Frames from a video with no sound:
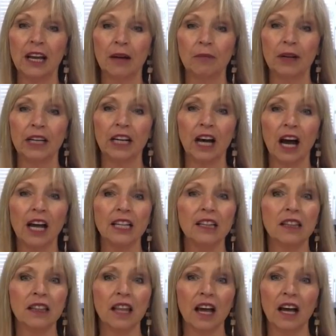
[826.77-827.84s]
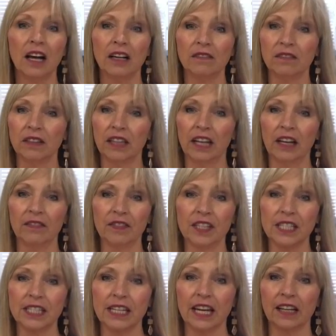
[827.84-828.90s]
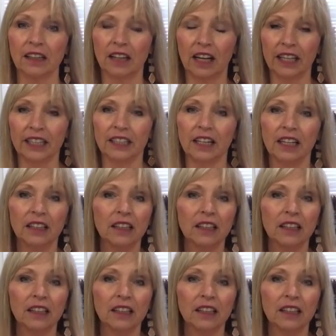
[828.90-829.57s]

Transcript: But I love, love this neckline.